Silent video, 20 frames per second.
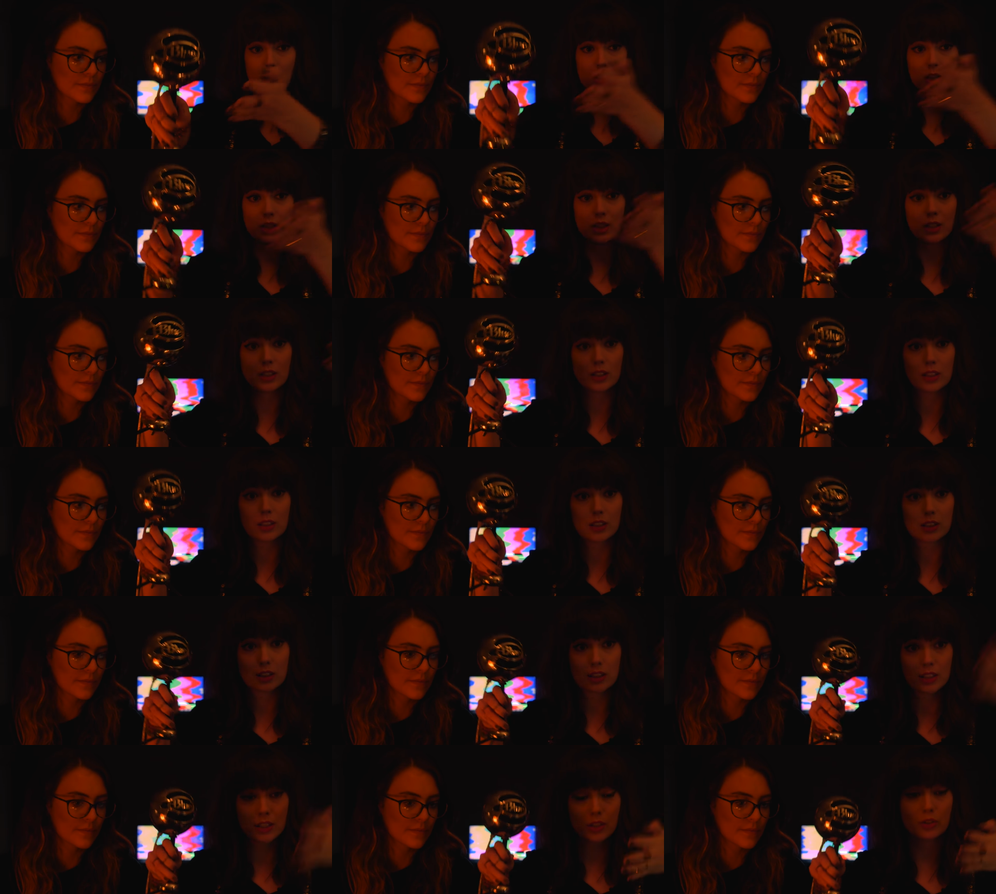Speaker 1: on
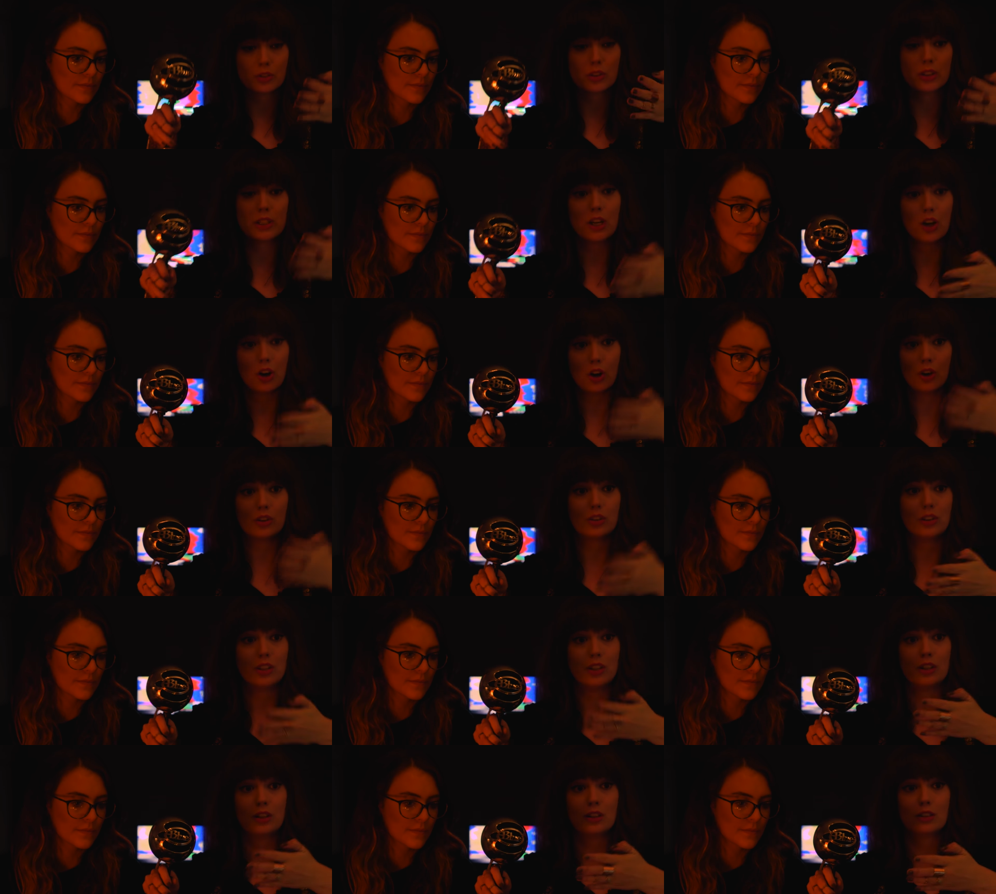literally all
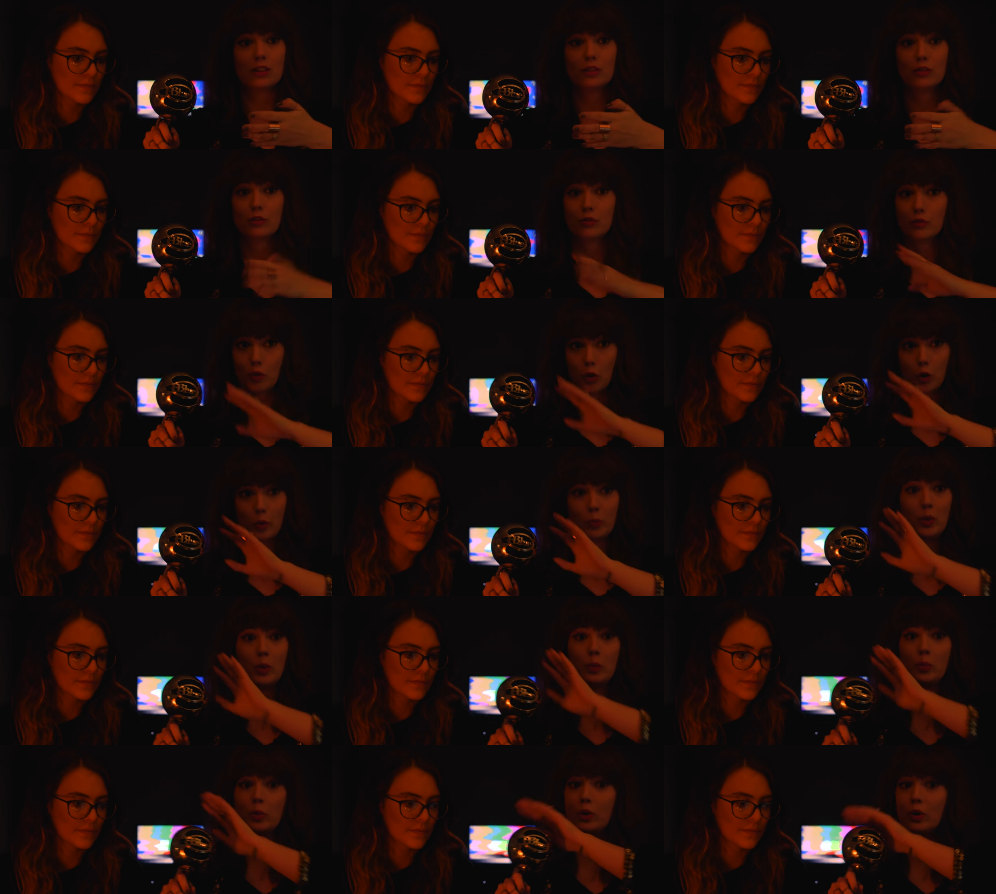year. Four
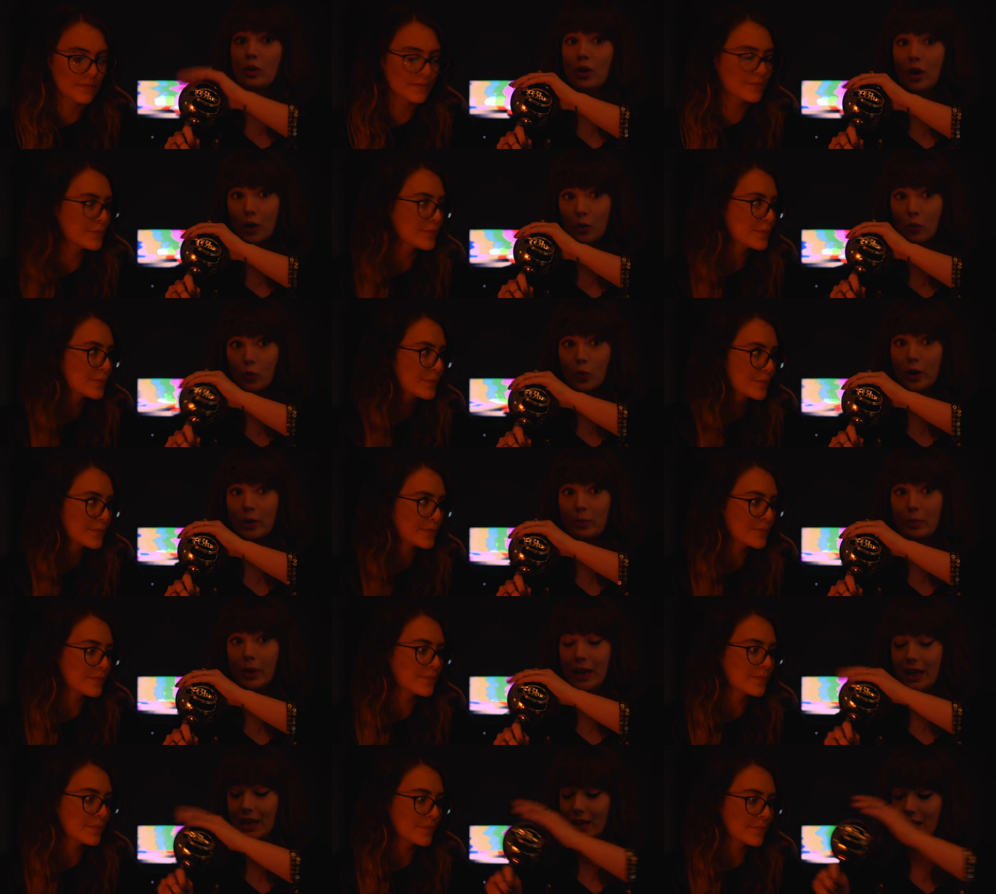people on one
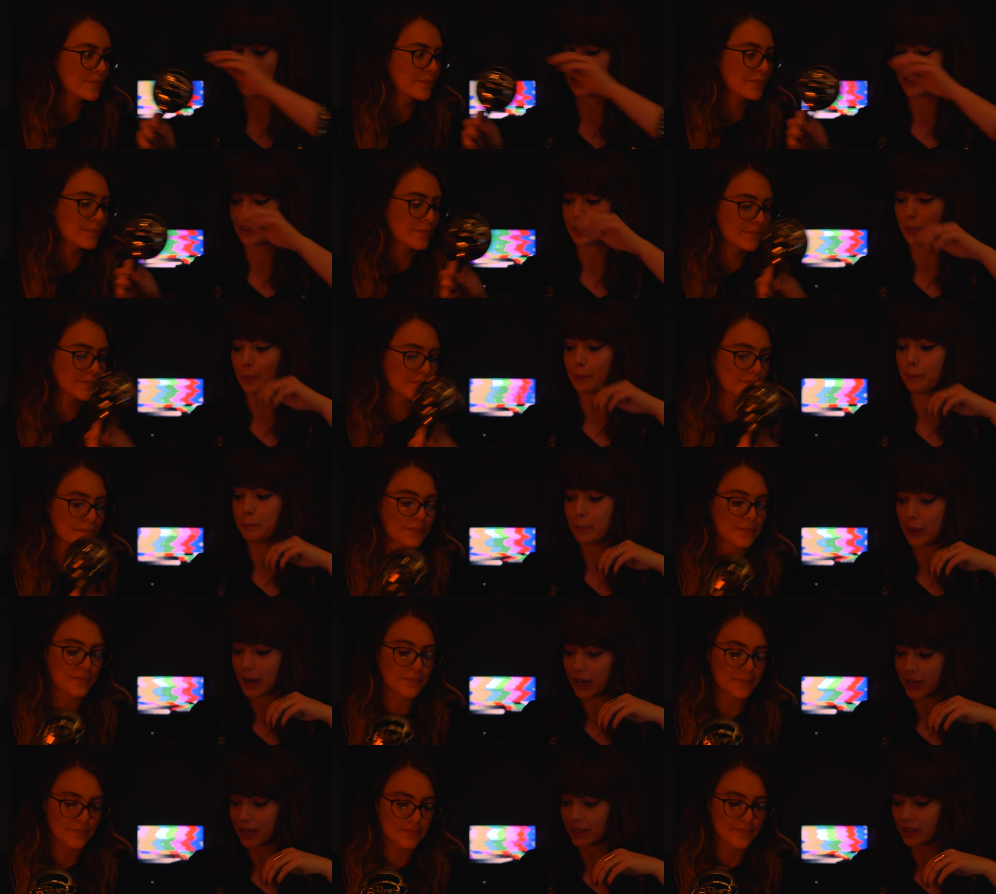mic,
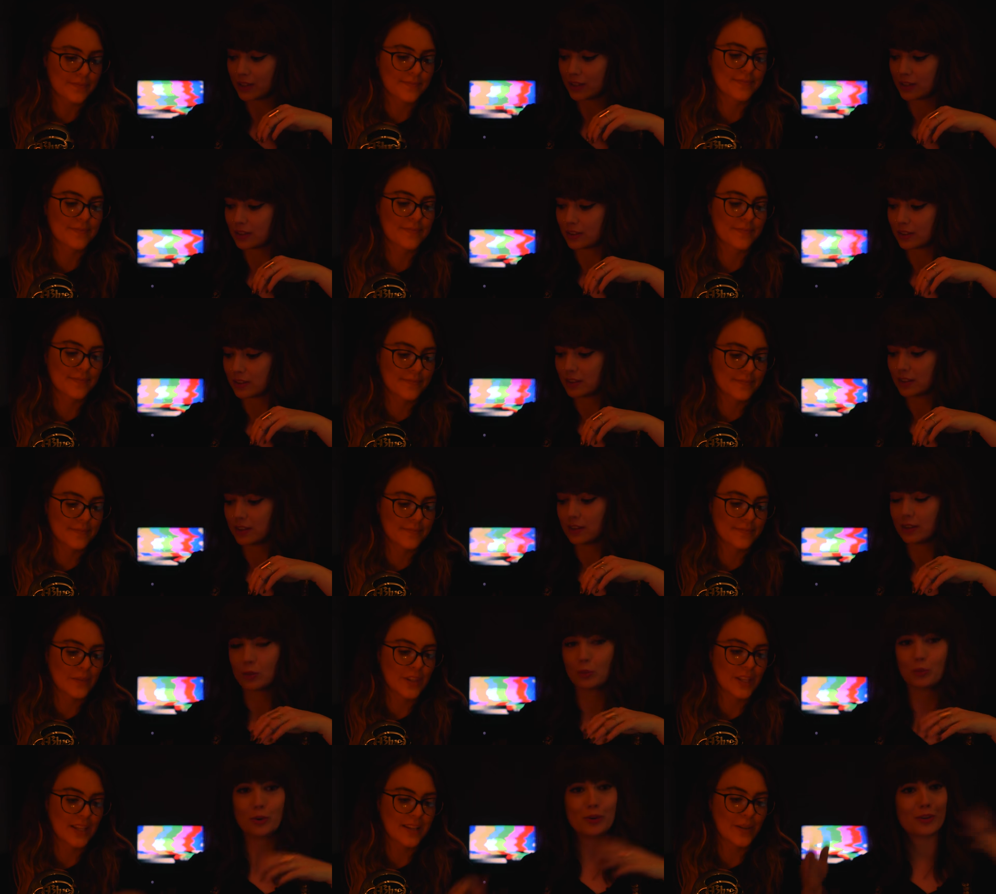but
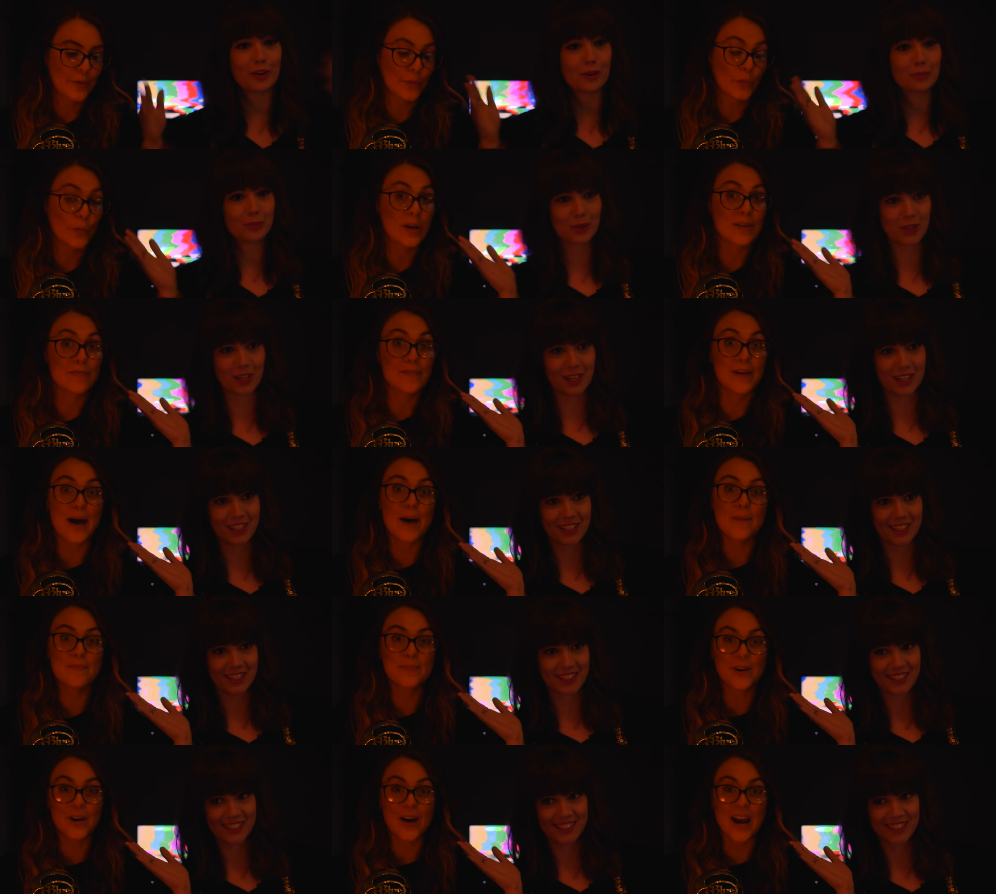We've upgraded. We've
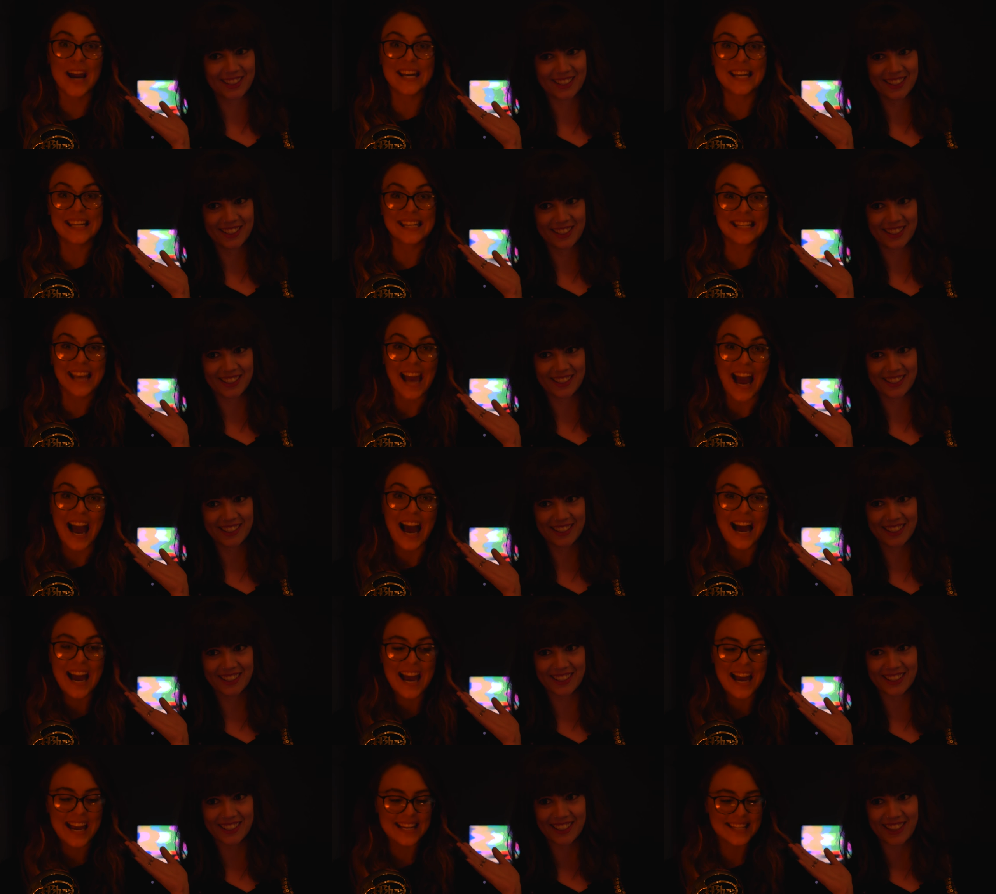
Speaker 2: upgraded,
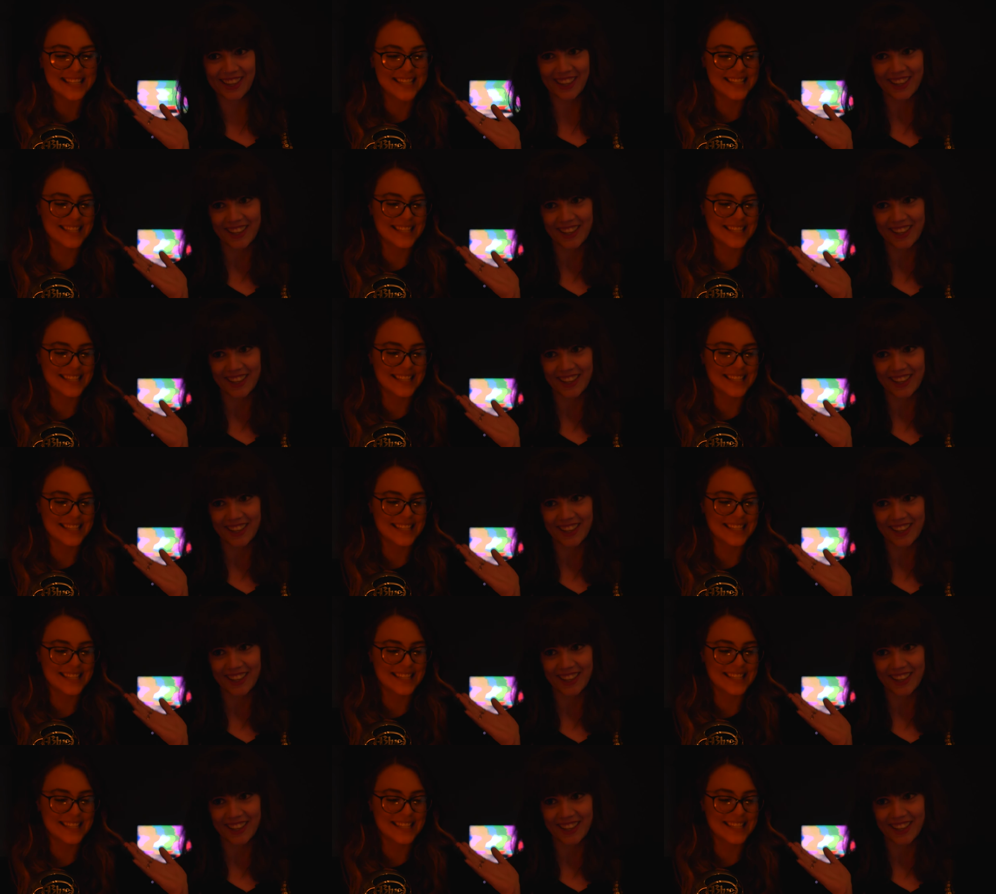guys.